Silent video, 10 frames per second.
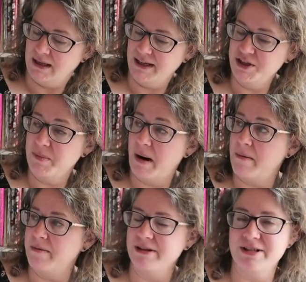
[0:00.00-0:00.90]
I should
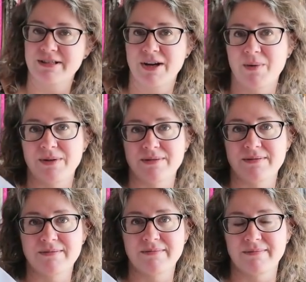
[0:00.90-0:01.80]
probably just go and
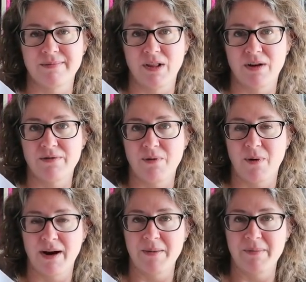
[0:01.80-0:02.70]
look
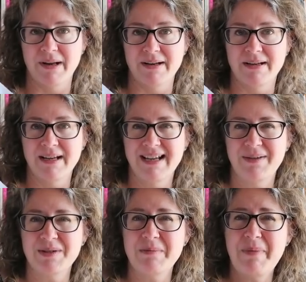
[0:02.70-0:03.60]
for it, but
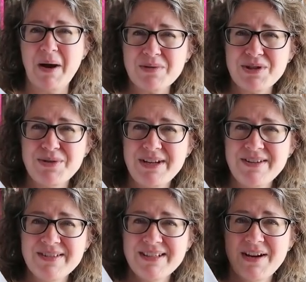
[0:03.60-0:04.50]
was about two
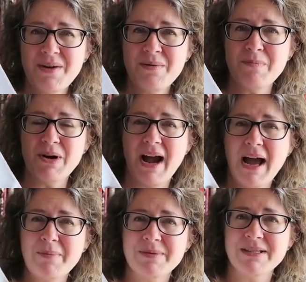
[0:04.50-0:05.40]
years ago,
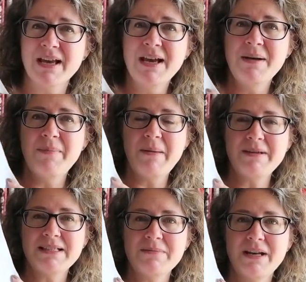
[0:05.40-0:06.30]
perhaps. Maybe
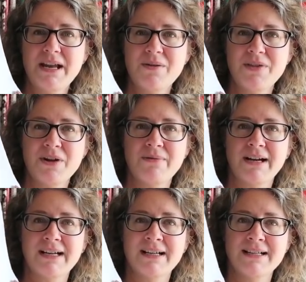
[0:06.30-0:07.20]
somebody out there
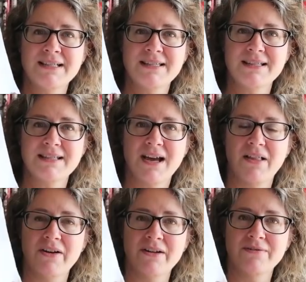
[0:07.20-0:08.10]
recognizes this
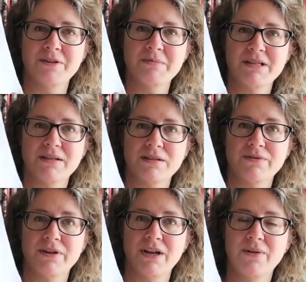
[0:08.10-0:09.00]
color from Silks
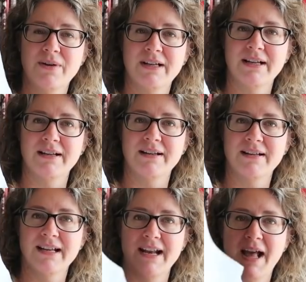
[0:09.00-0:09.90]
for You and can
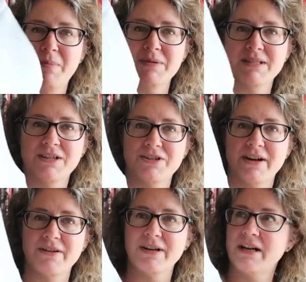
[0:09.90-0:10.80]
can help a stitcher
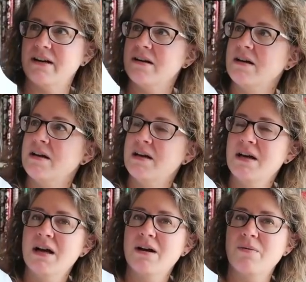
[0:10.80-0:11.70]
out here
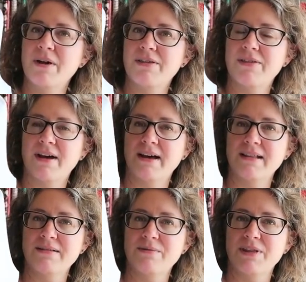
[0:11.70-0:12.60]
with uh,
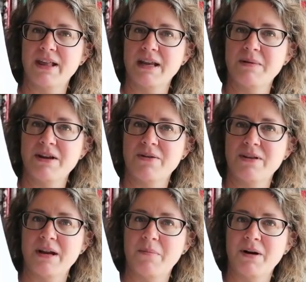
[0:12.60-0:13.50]
with letting me know the
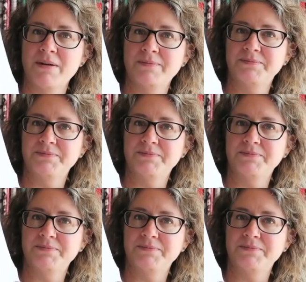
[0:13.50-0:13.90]
number.